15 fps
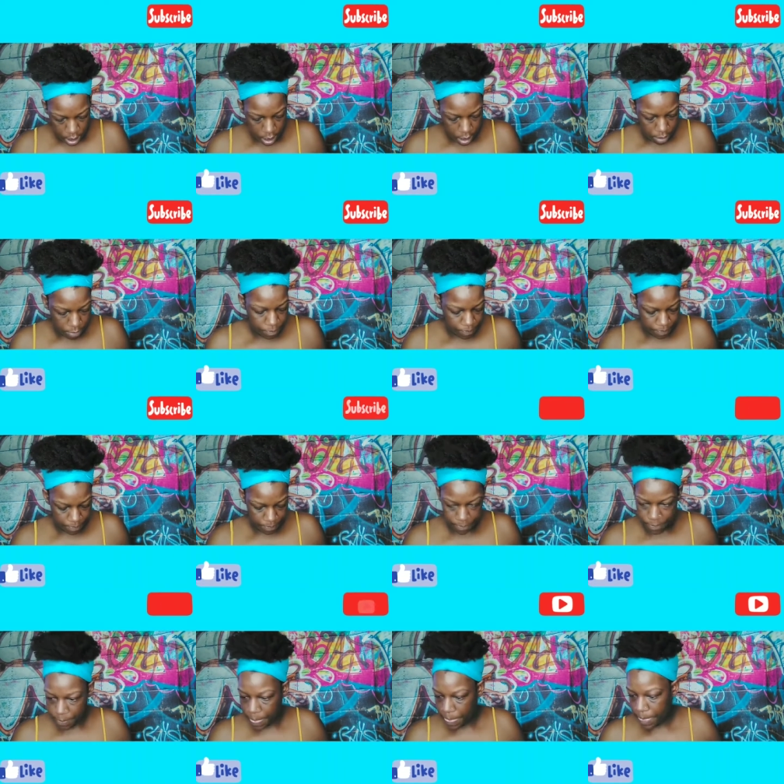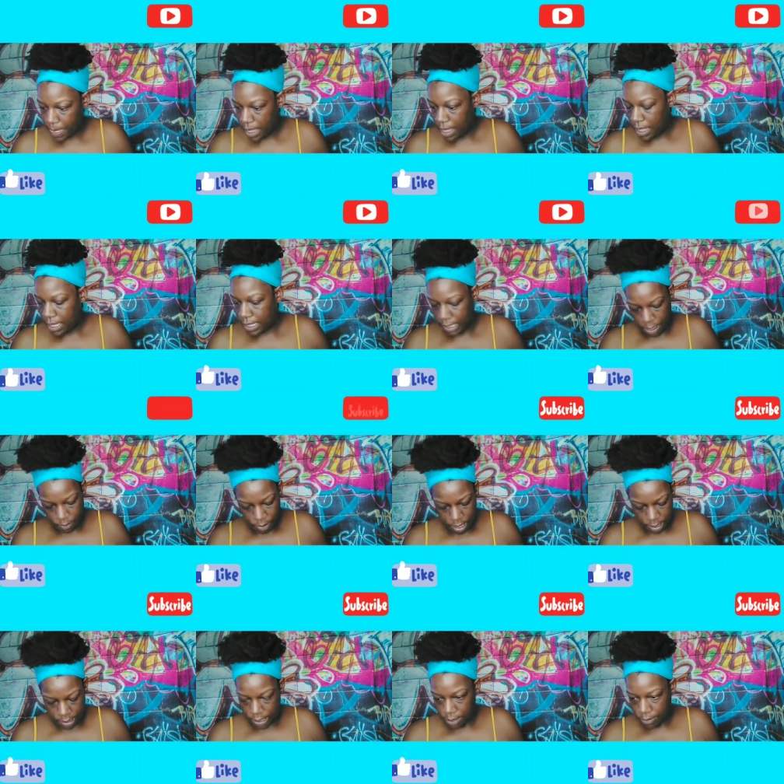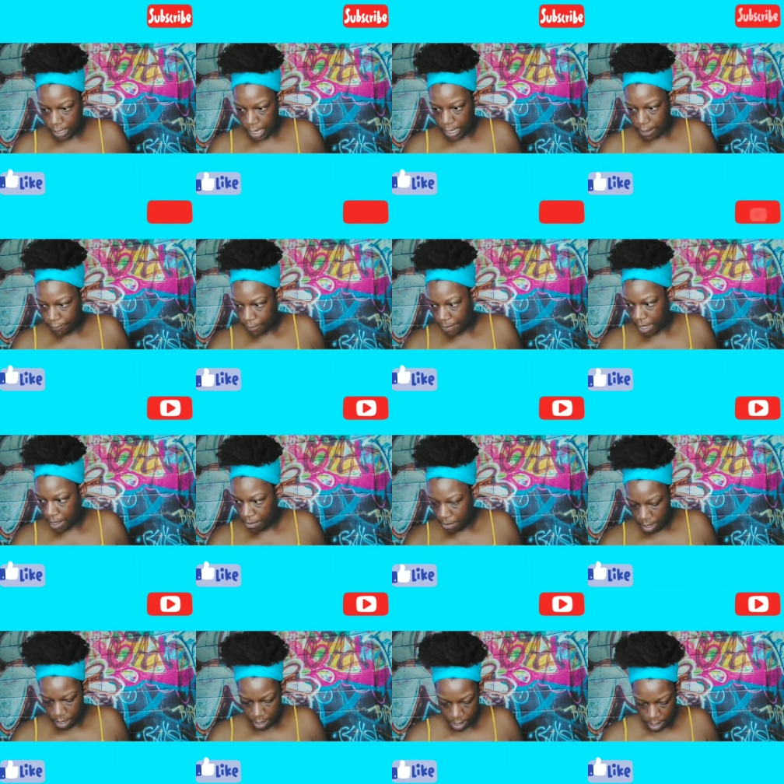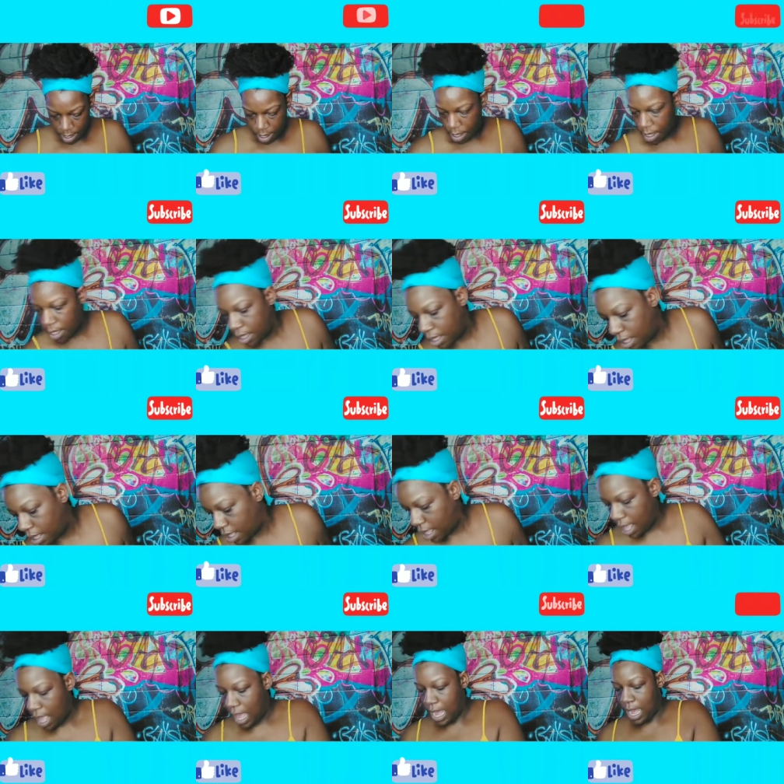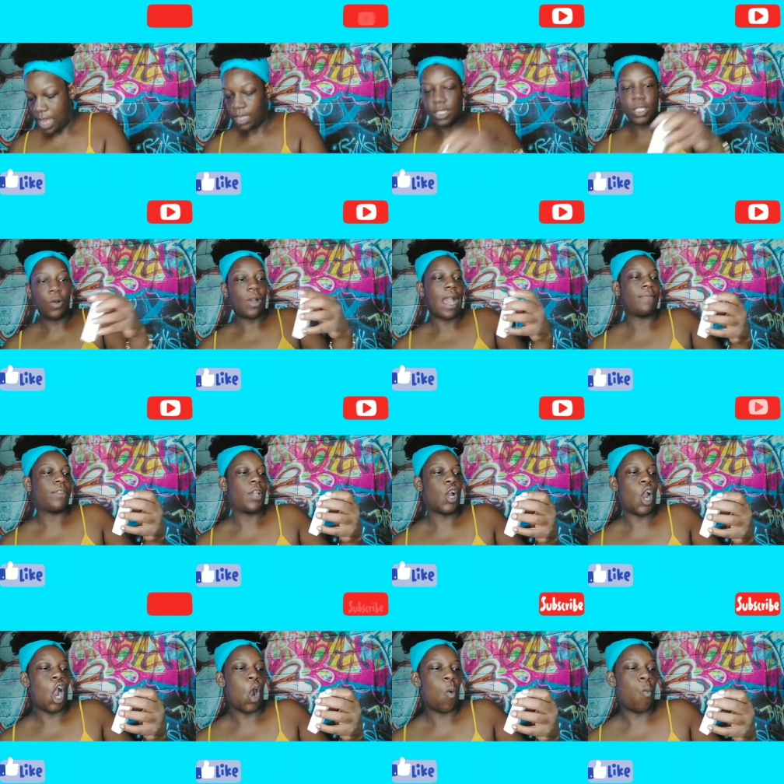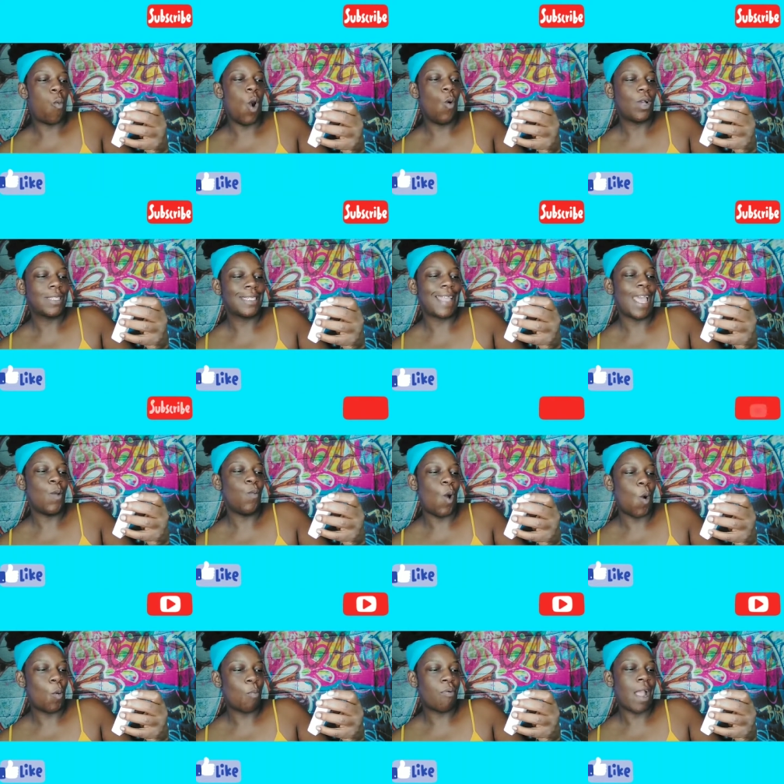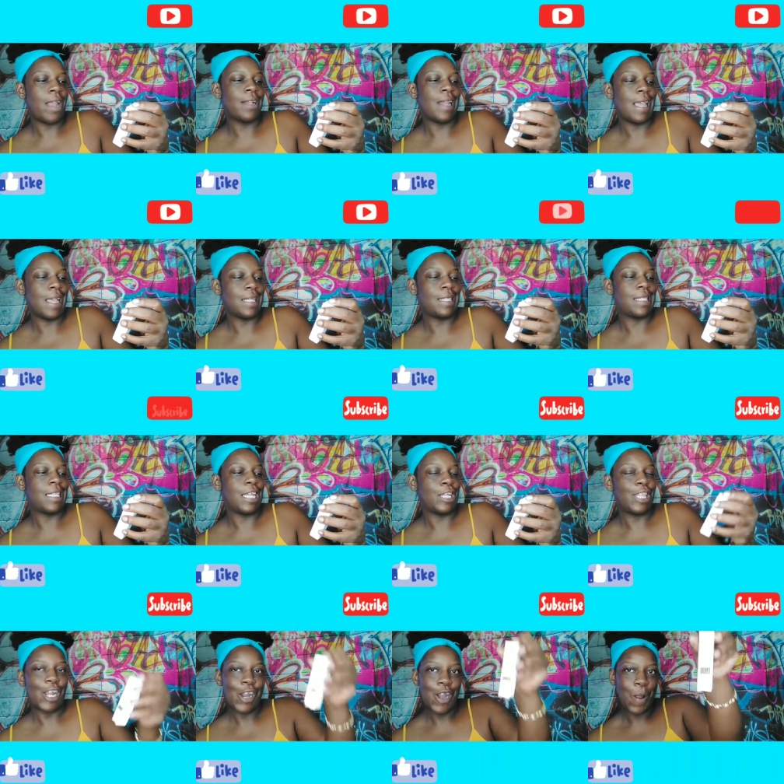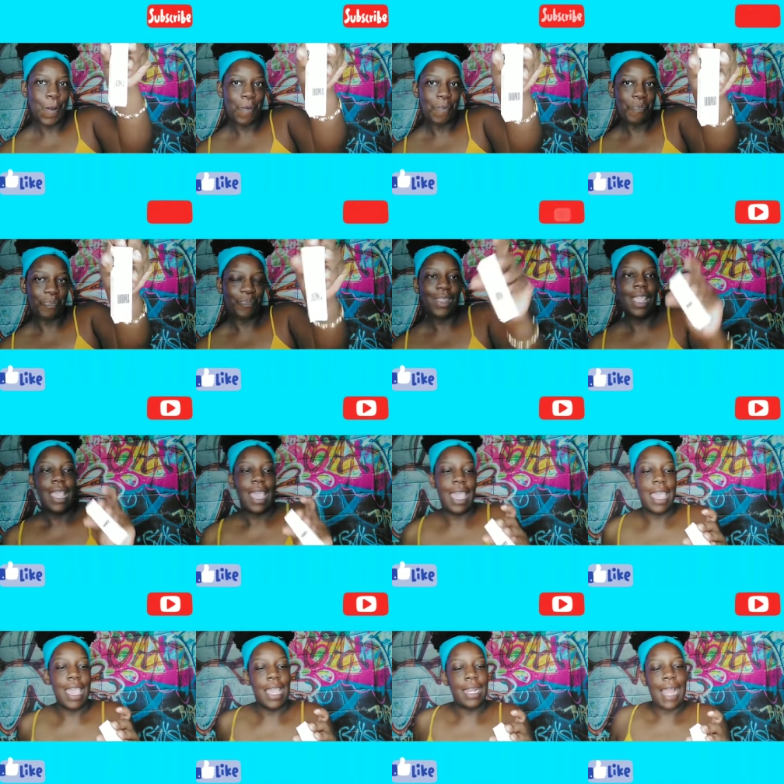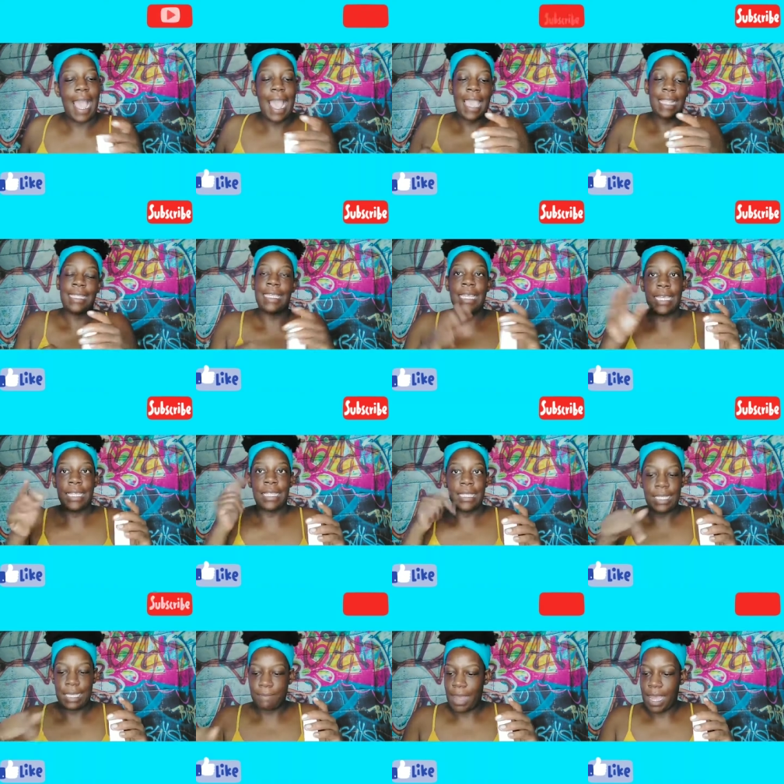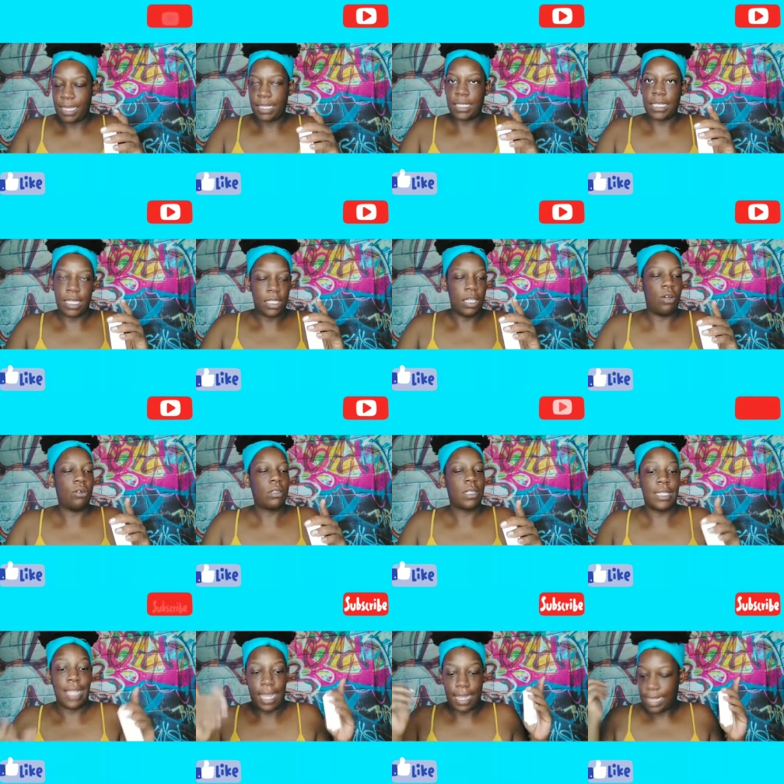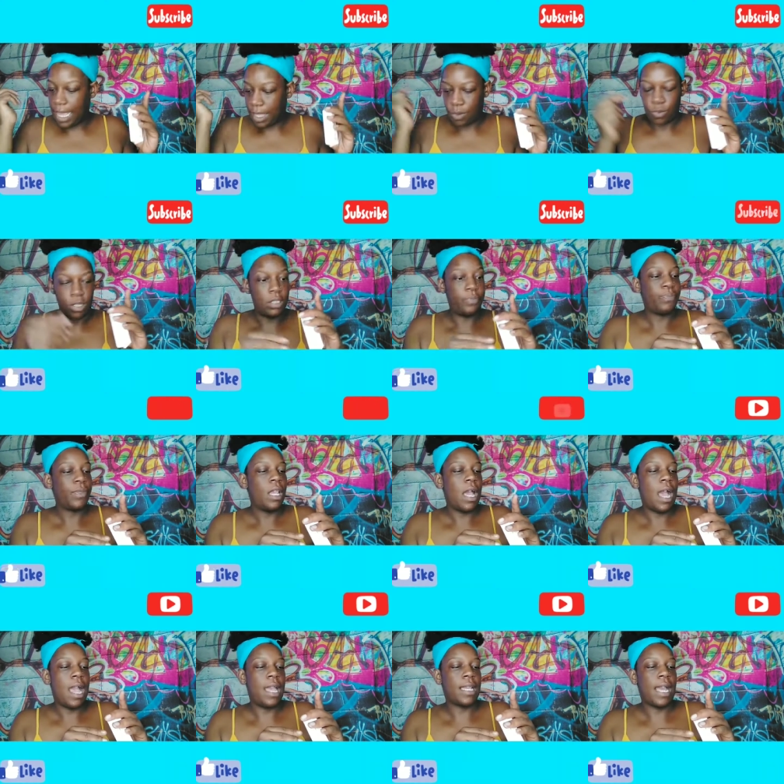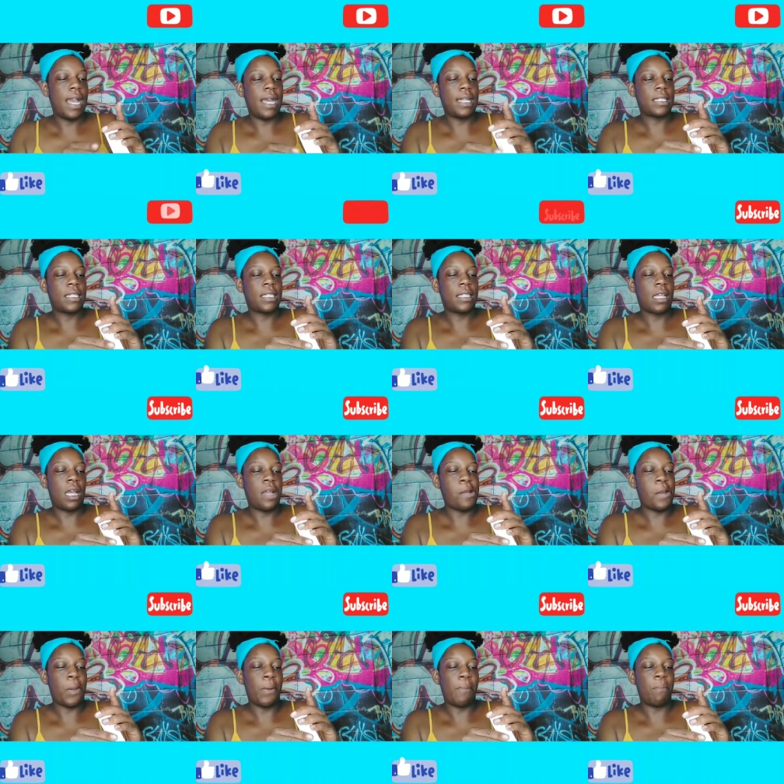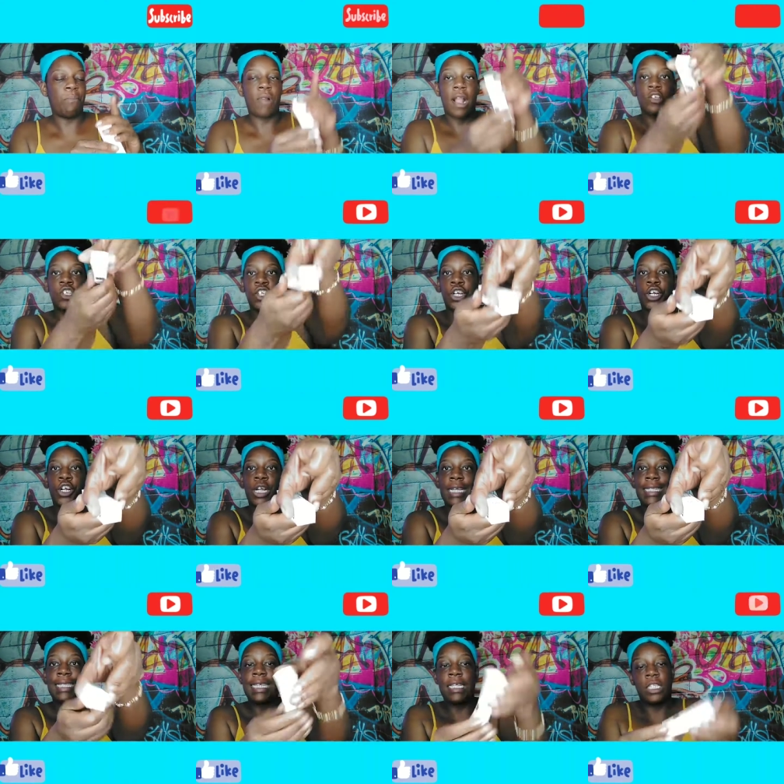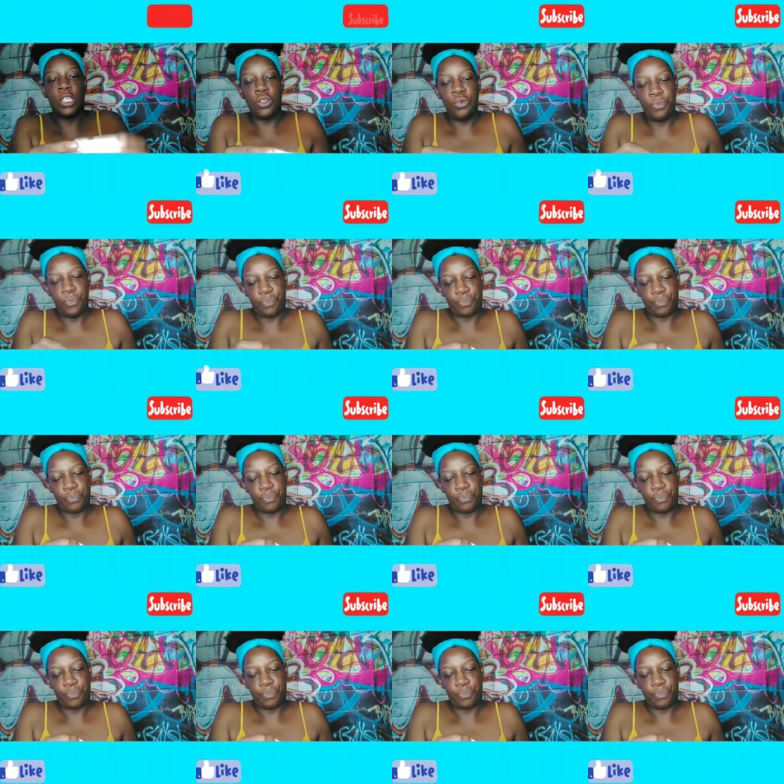Um, Let's see, what else did I get from them? I also got their Woke Stay Woke Brightening Concealer. And I didn't get this in my skin tone because I got the other one. I got um, Brown Sugar T2.